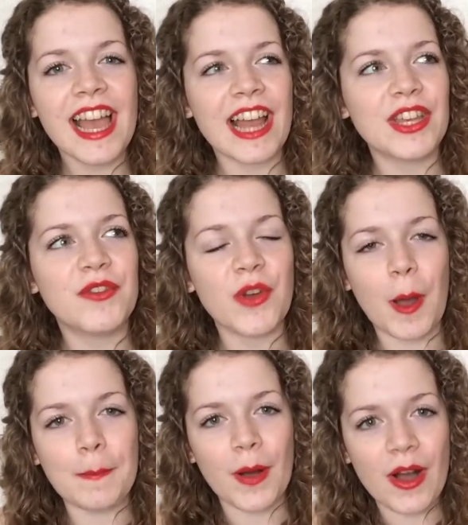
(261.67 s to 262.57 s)
And you've got
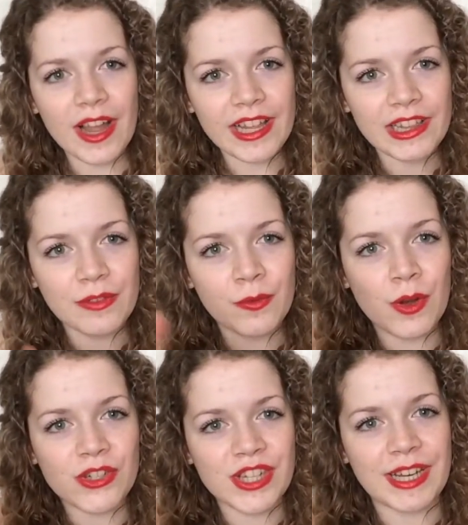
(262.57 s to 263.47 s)
a pile of
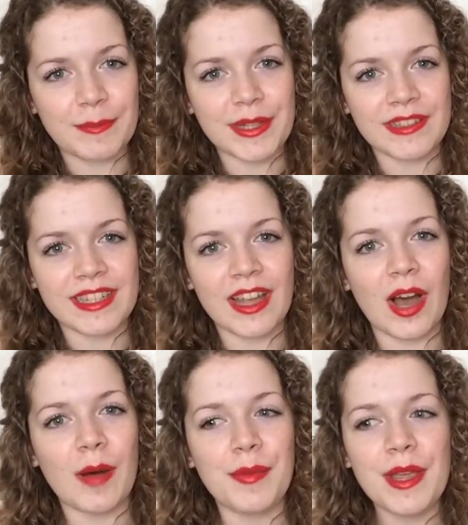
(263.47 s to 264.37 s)
washing building
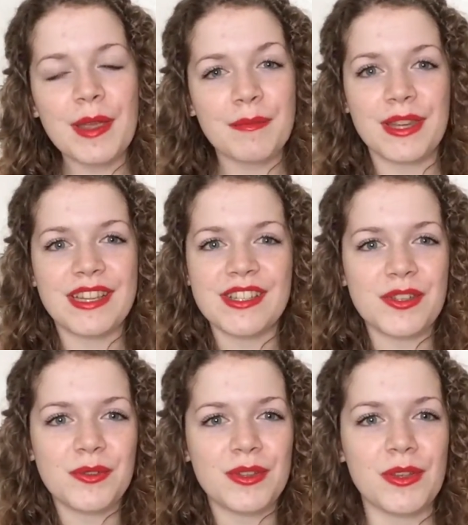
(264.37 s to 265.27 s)
up because
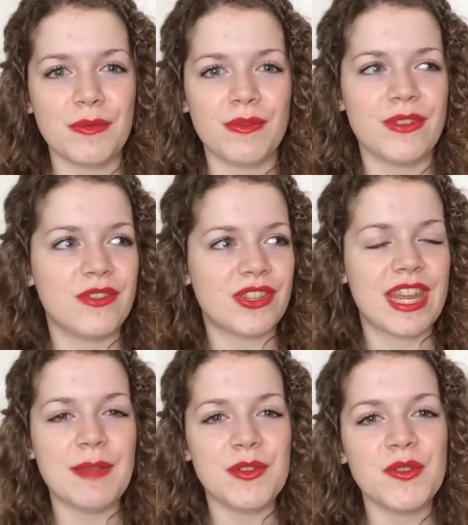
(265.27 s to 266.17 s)
you just
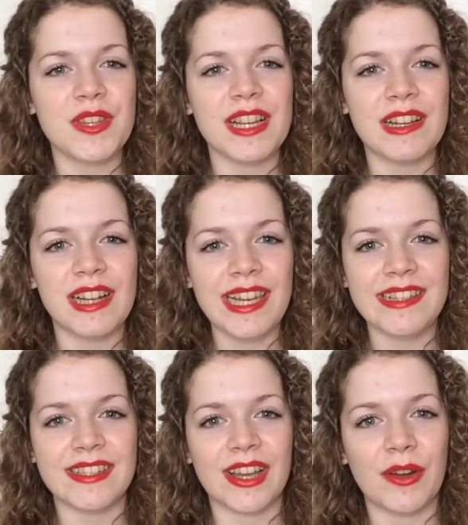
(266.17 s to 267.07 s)
keep using clean
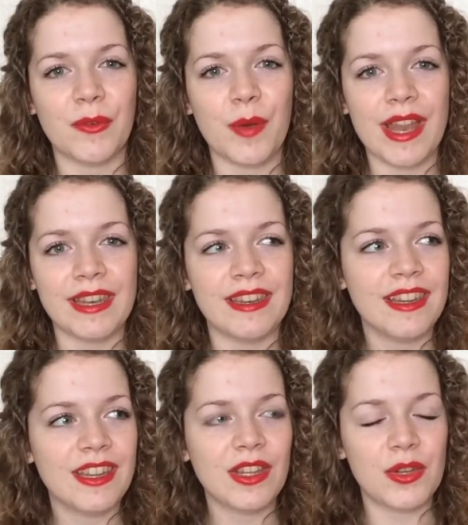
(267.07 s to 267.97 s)
stuff when
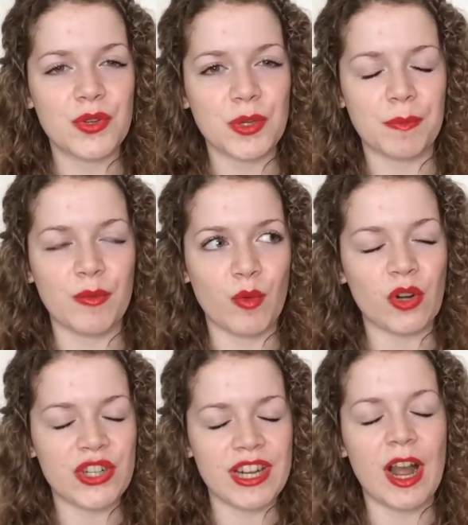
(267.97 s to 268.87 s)
you should be
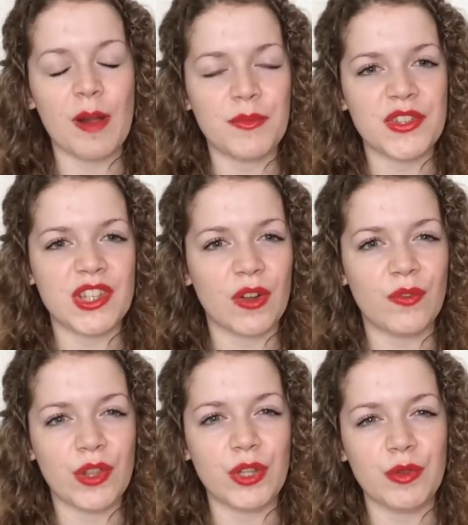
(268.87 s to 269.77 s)
washing up the stuff
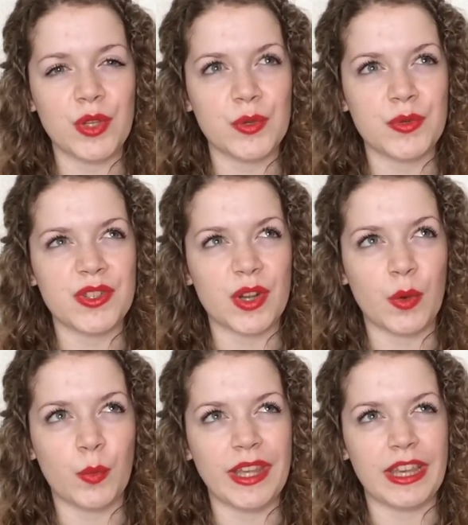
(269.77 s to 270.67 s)
that you used a
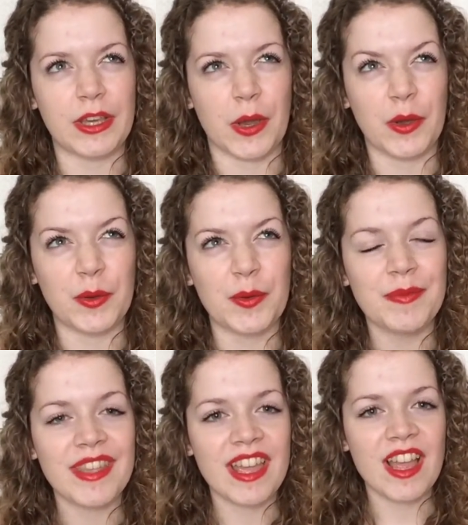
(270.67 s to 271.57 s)
week ago.
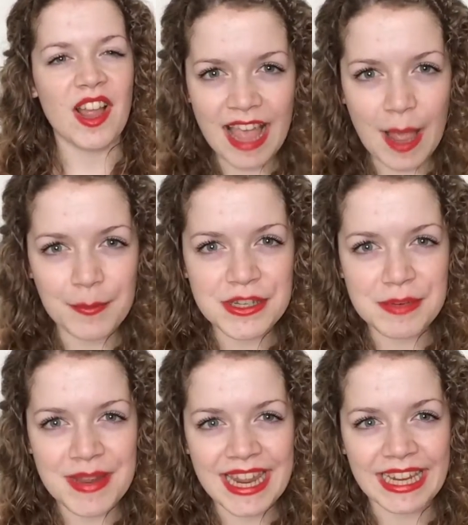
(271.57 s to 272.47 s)
Not saying that happened
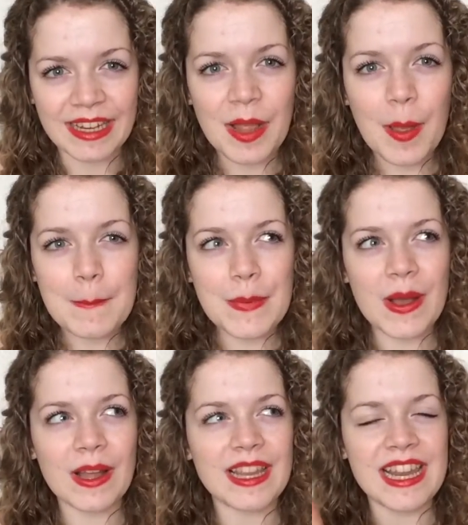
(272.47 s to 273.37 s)
to me,
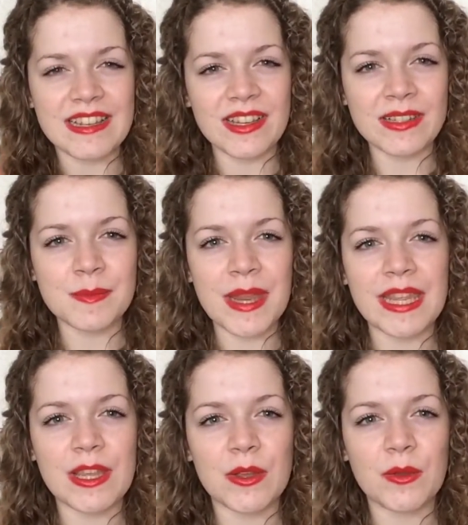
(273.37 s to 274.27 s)
but it does
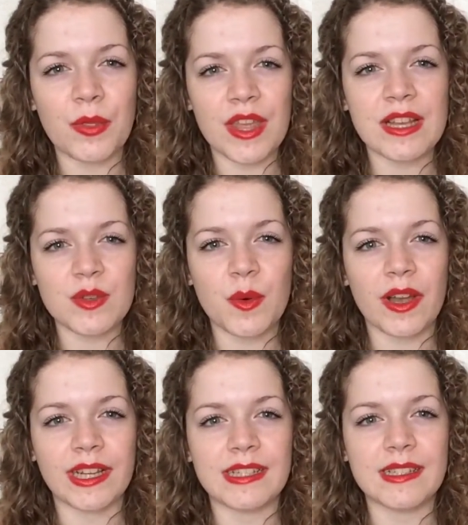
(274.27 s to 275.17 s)
make you think
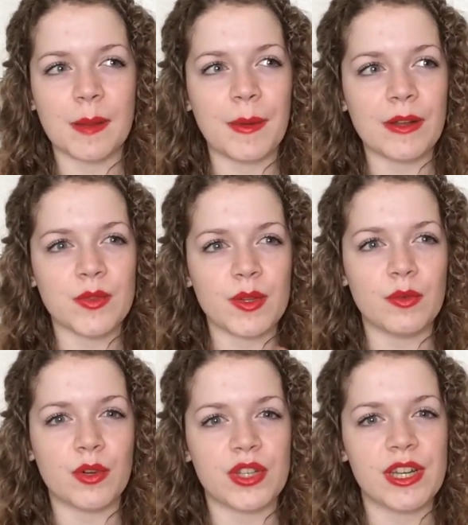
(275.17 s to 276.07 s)
twice about doing the
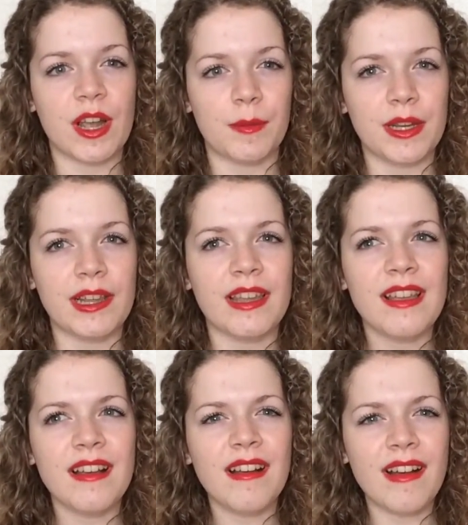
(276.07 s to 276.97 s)
washing up. You're like,
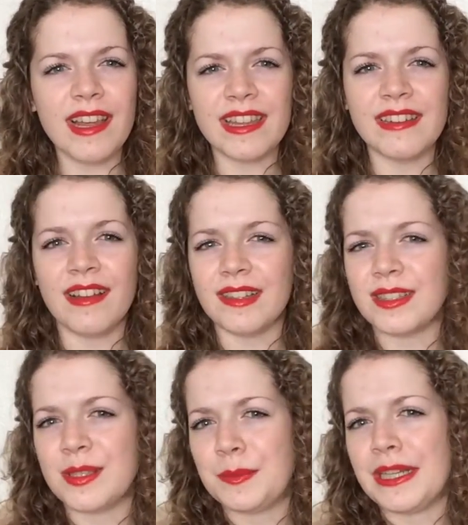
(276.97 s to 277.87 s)
oh, I can
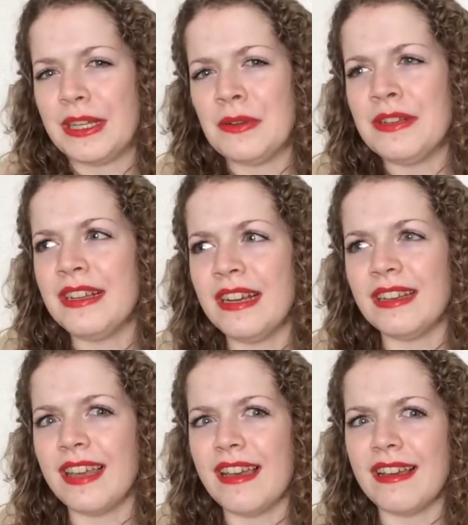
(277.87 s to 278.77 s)
last a bit longer,
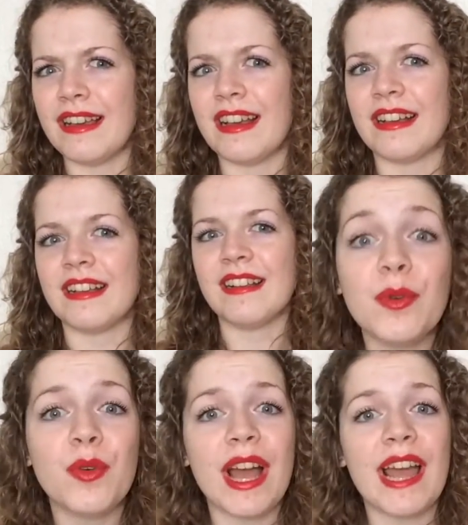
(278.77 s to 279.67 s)
yeah. Be
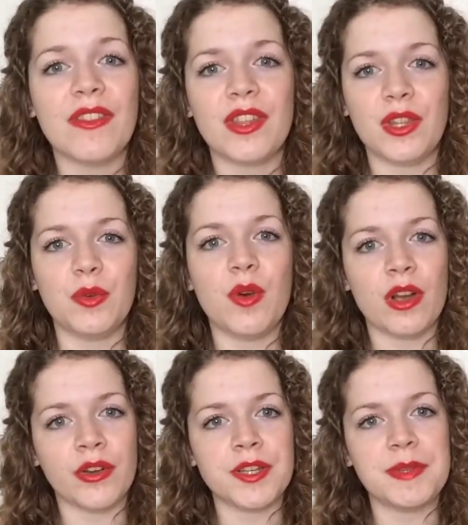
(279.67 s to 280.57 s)
aware that you are
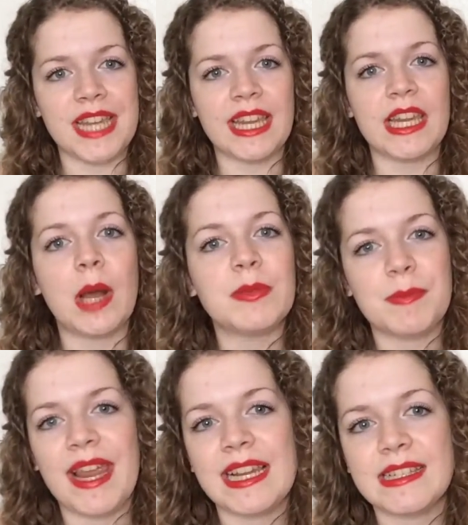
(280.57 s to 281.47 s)
going to be taking up
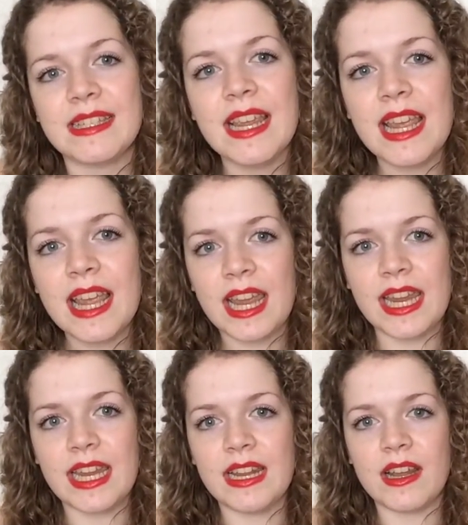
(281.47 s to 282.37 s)
space
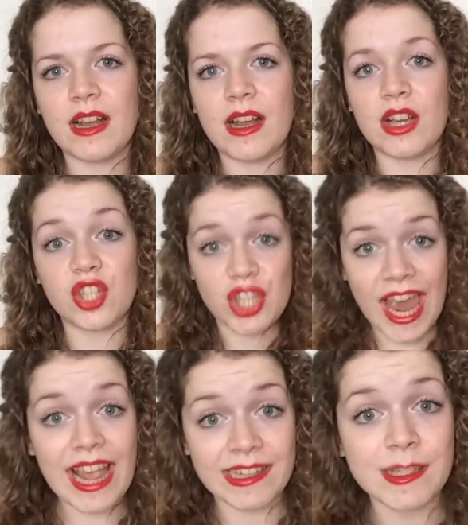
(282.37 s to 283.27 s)
in a
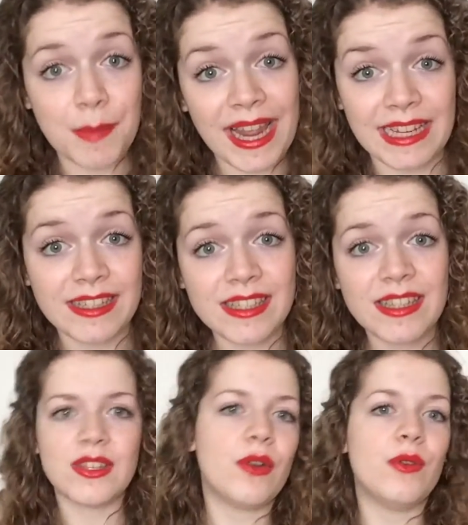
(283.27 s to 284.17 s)
shared space,
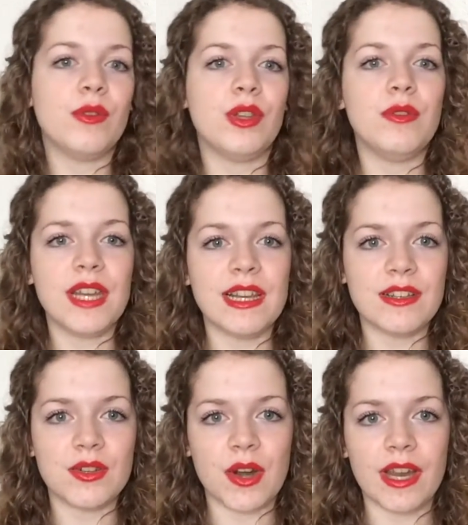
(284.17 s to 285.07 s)
so you need
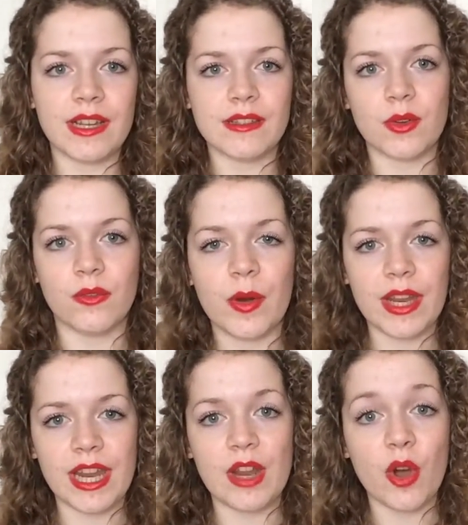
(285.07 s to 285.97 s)
to try and sort of
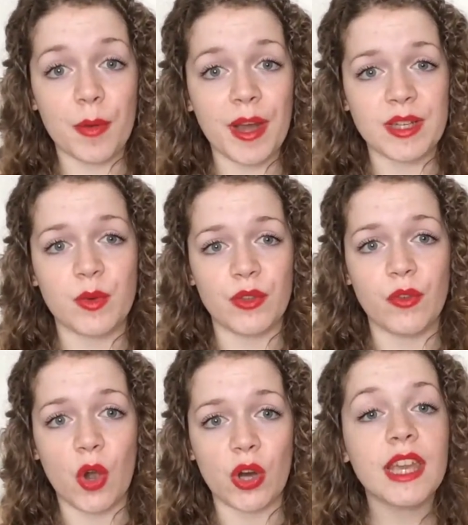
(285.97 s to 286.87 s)
economize what you've
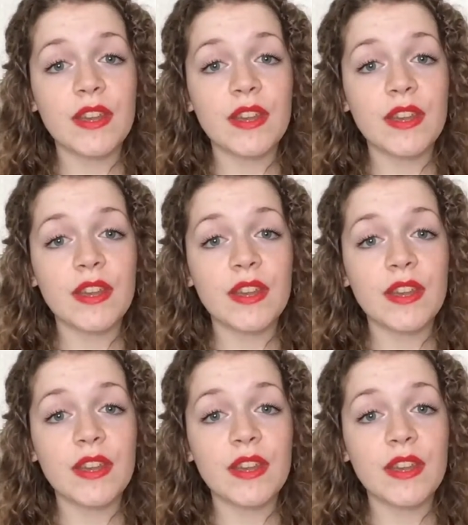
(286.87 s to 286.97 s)
got.